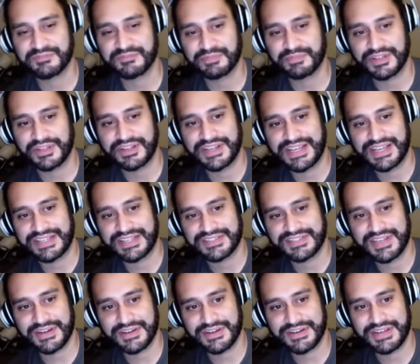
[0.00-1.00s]
blood has
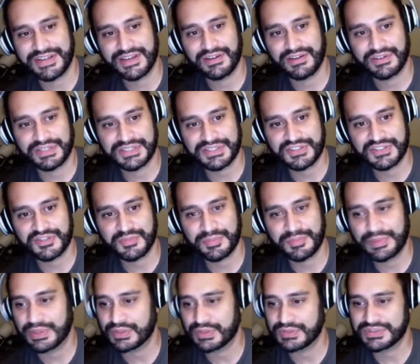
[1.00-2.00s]
Darren Elkin
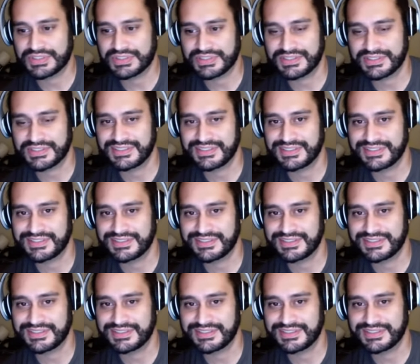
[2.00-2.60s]
spilled in the